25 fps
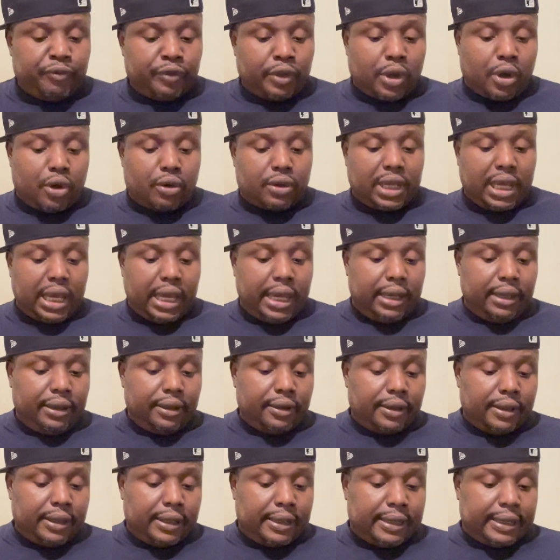
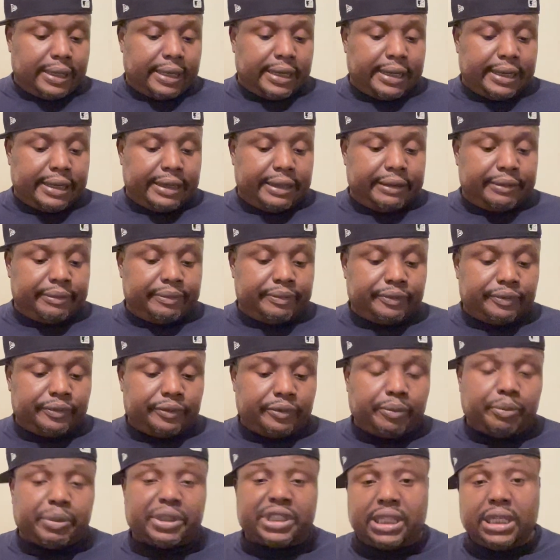Okay?
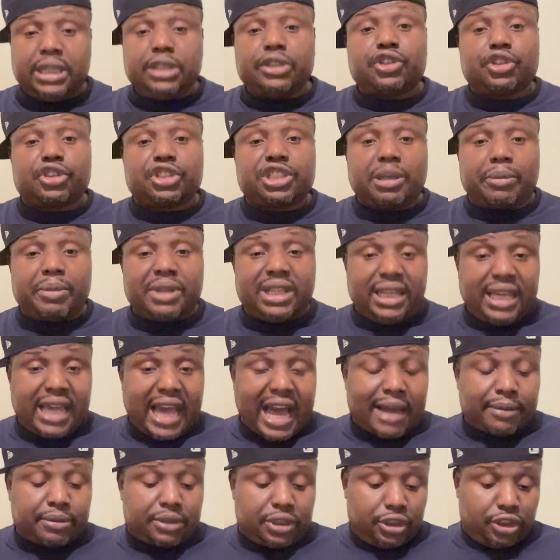But these are some of the
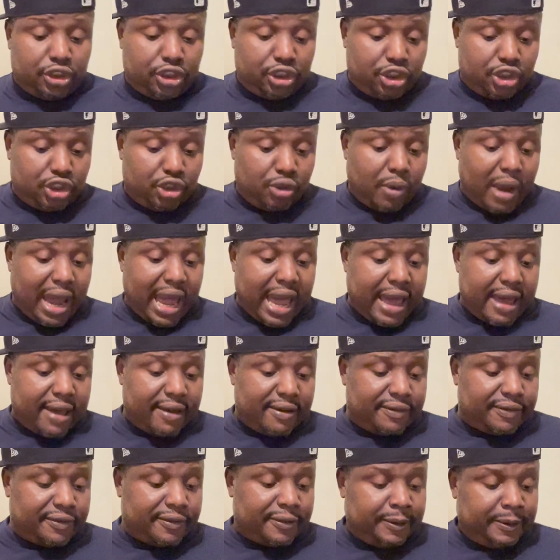options that you have.
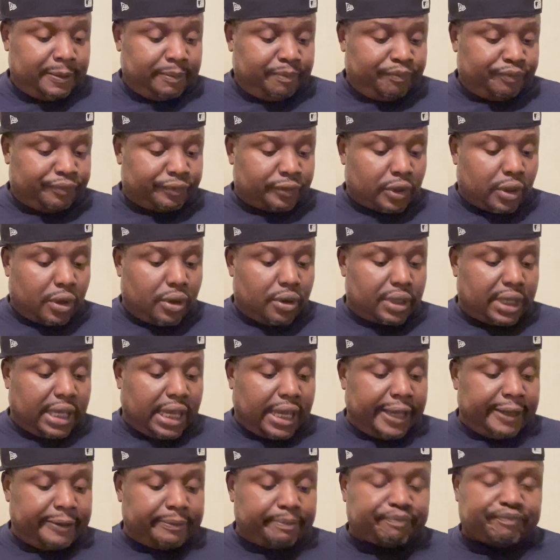
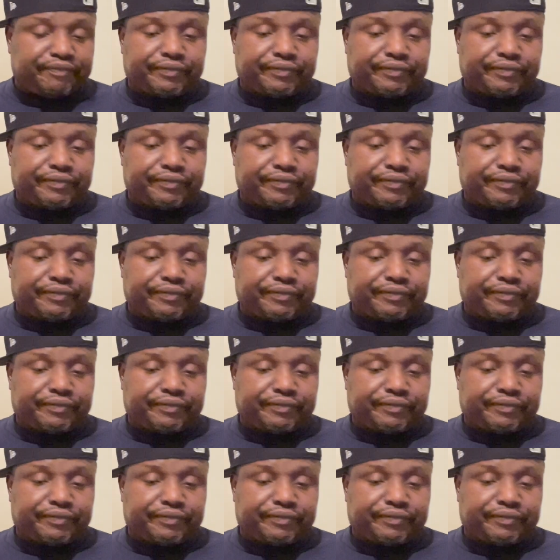Okay?